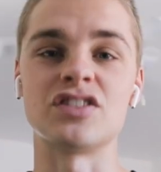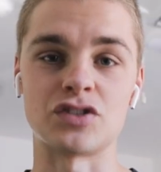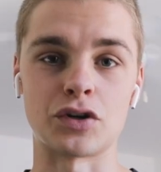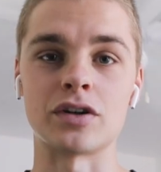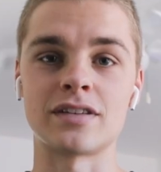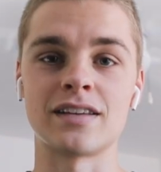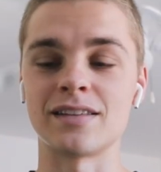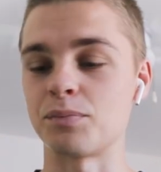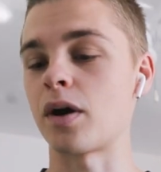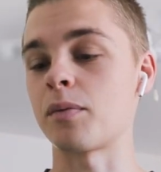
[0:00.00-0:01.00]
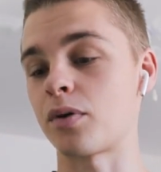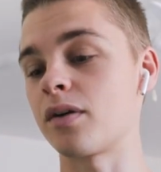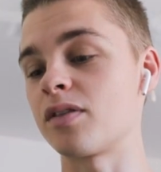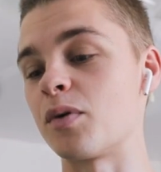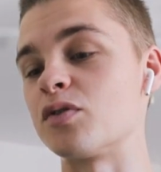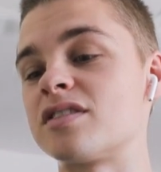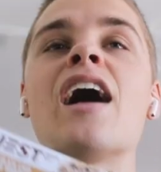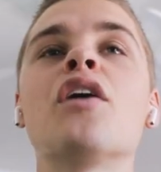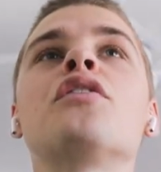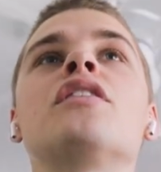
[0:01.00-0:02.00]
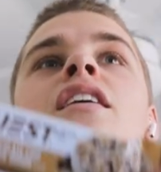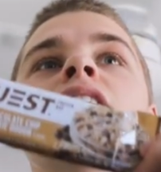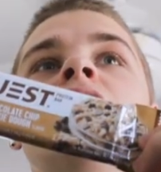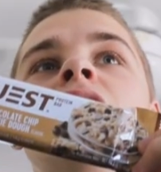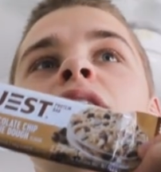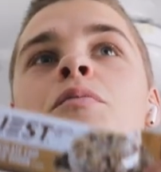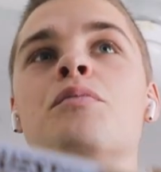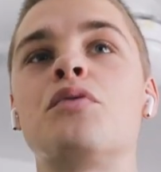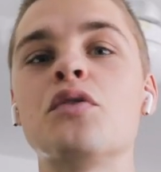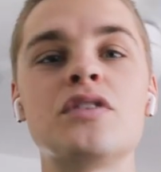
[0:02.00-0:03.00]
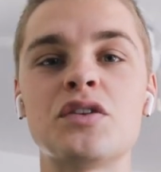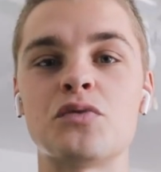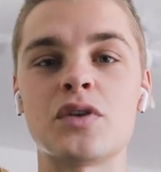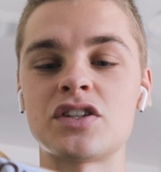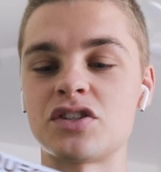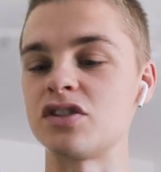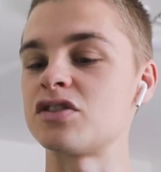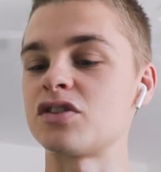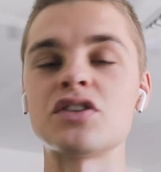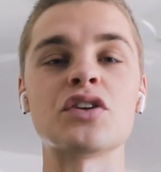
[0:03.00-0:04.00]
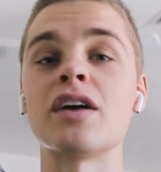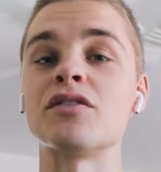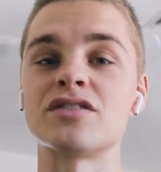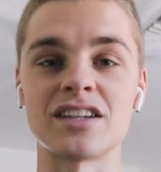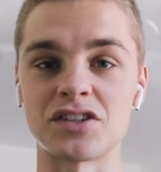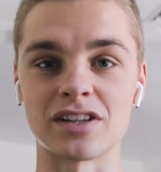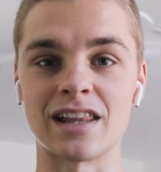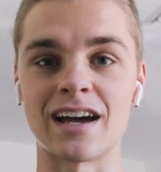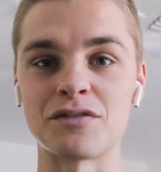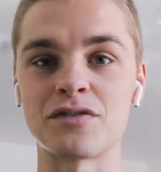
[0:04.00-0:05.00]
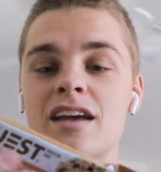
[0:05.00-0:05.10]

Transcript: dessert. Probably the most healthy protein rich dessert you'll ever see in your life.